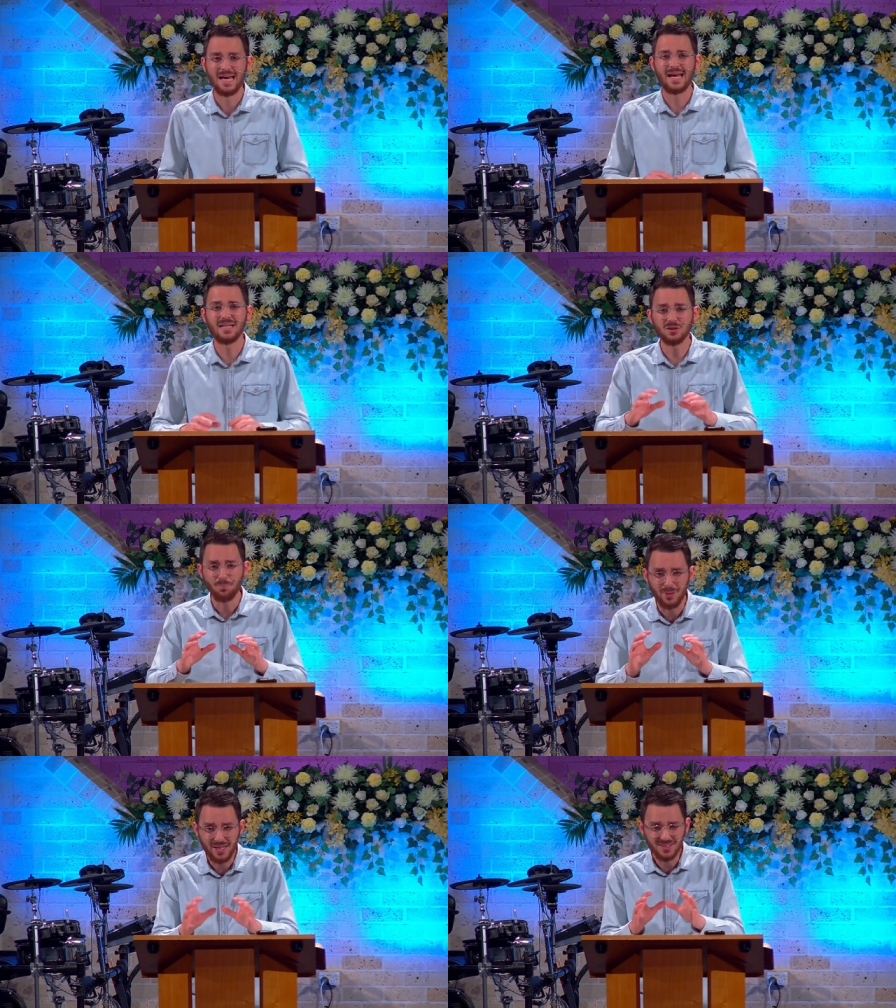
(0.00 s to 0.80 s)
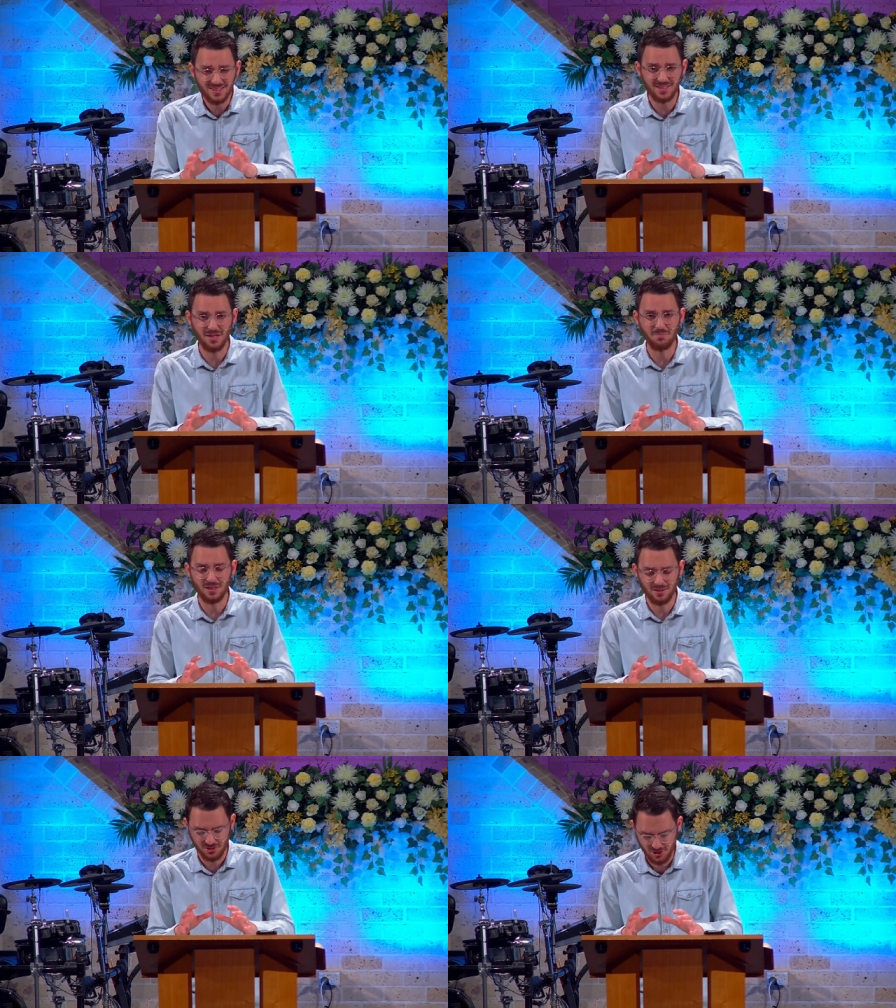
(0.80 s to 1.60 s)
And his biggest
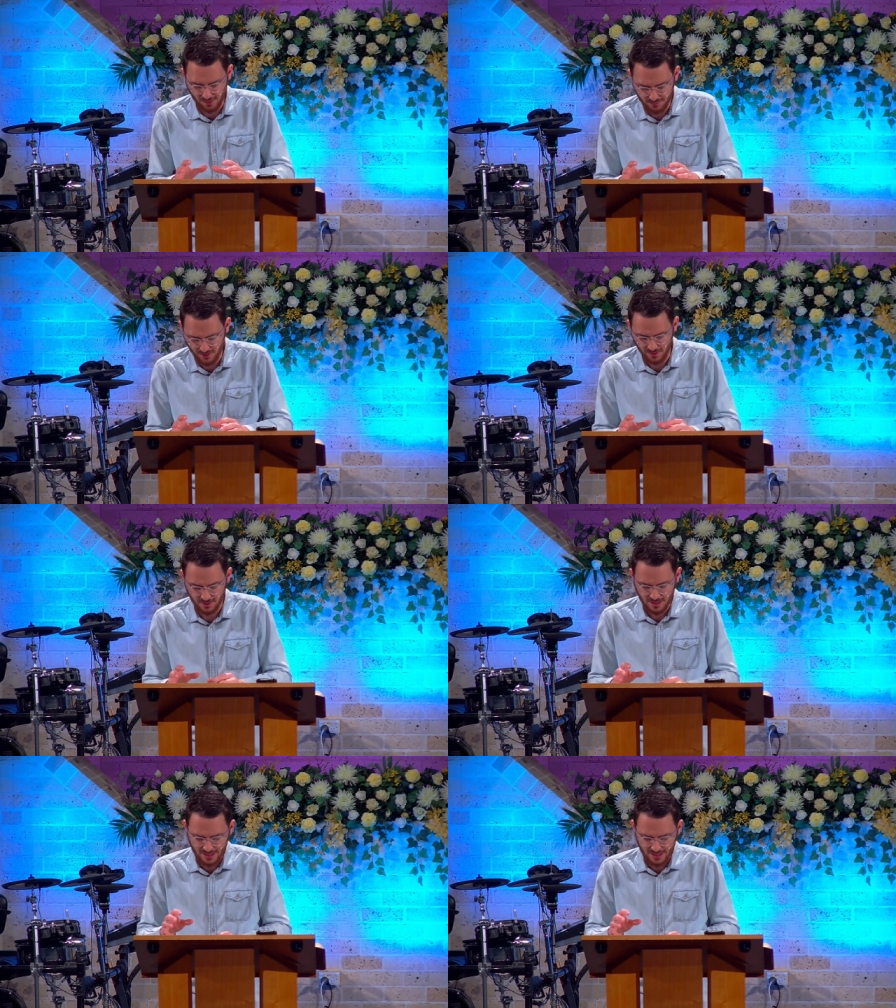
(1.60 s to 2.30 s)
statement in the chapter,